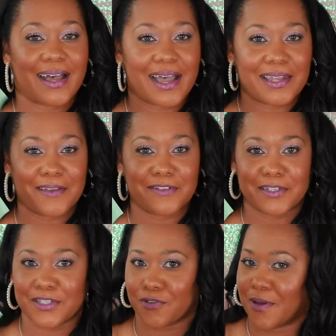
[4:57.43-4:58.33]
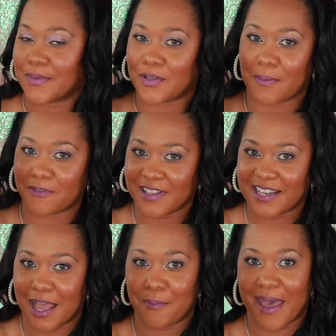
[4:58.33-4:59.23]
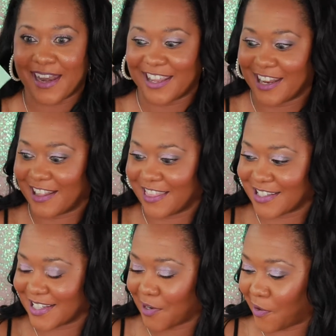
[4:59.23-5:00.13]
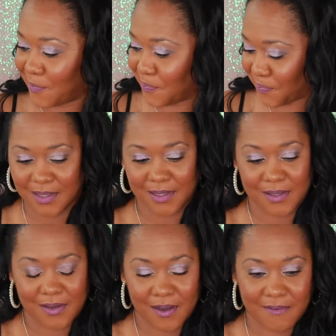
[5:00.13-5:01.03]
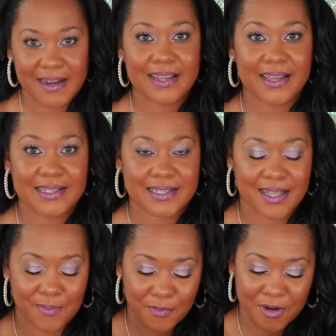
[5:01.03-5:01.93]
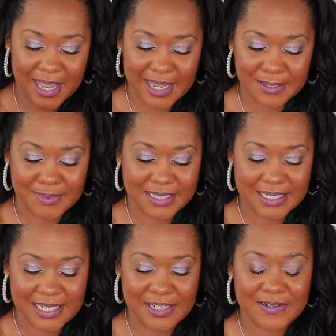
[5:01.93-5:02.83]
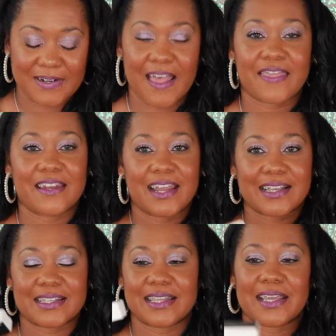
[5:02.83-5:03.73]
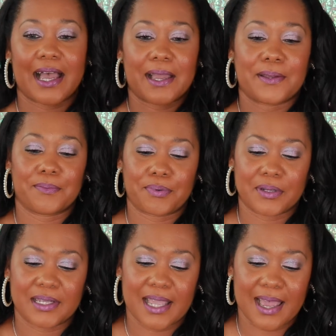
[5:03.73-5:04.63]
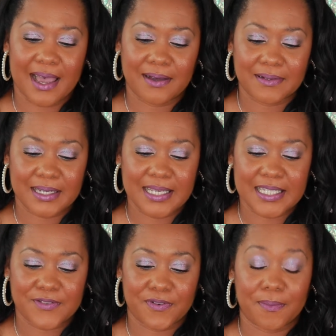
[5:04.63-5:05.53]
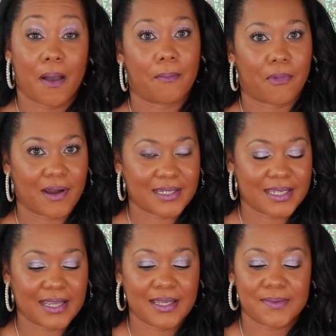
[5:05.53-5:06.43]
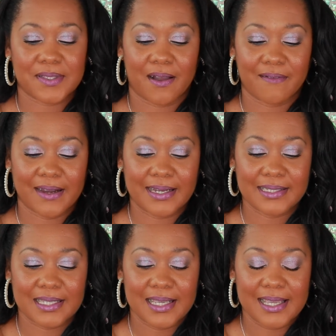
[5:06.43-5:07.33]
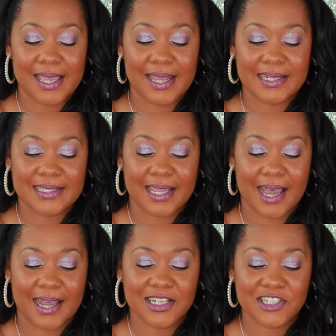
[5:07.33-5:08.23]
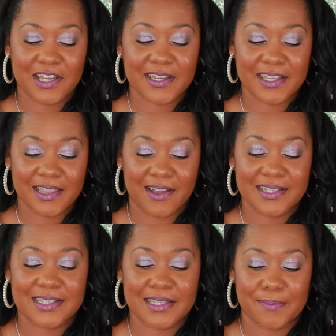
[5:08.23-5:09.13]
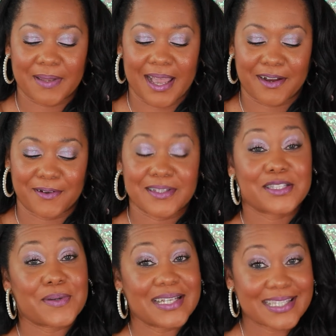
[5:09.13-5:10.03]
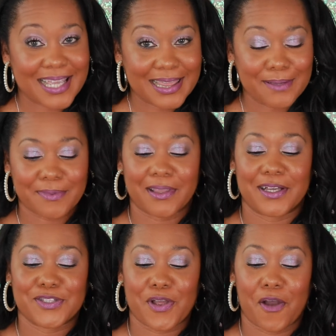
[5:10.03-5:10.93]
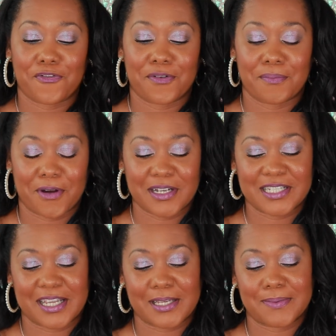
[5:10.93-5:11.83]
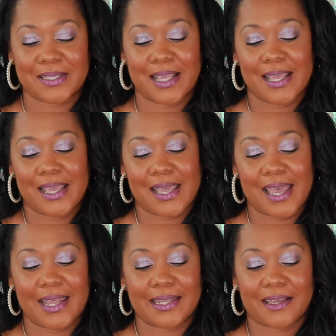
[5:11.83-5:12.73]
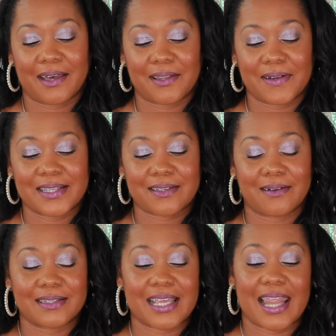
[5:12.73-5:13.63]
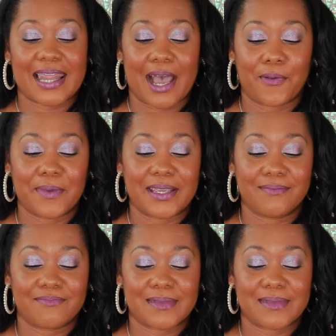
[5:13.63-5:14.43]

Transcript: I love a good scrub, so I'm really not mad at getting this at all. All right, guys, a couple more items in here. The next thing I pulling out is from Marc Jacobs. All right, and it's a High Shine Gloss Lip Lacquer. So it's a lip gloss from Marc Jacobs, and the color is called Allow Me.